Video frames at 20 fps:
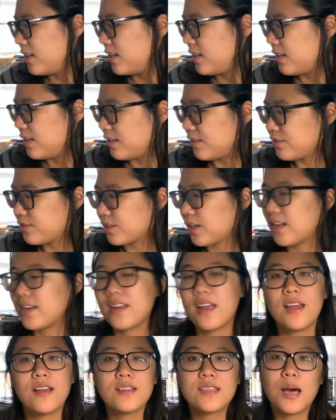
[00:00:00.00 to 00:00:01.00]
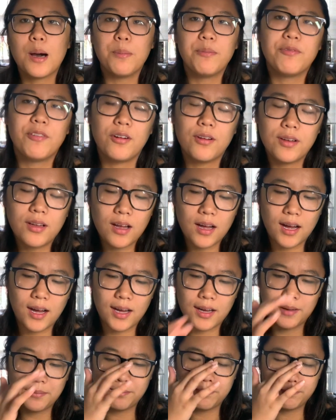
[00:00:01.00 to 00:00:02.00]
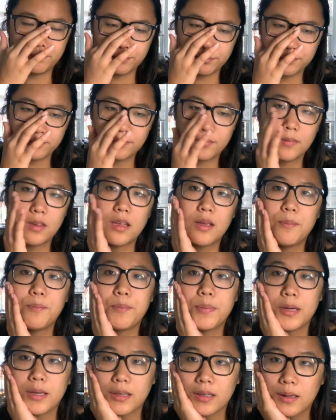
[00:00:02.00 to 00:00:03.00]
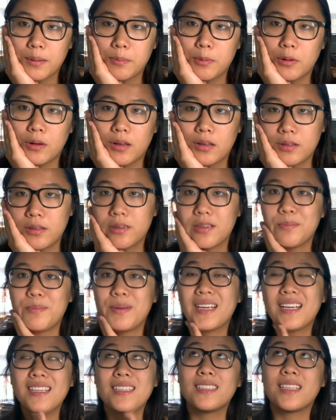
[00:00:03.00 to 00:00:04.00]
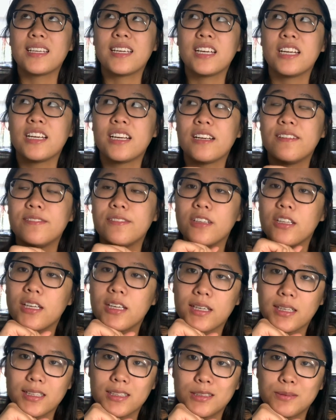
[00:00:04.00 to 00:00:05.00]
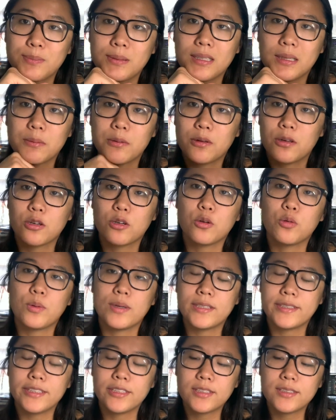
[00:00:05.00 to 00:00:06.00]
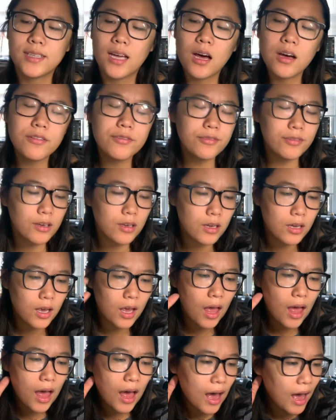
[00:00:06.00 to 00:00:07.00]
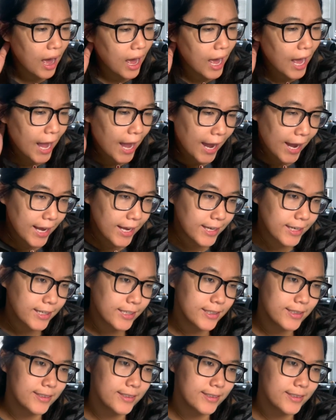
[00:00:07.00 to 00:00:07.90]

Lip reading: was good. It was helpful. The biggest thing here I feel like is being able to quiz yourself. I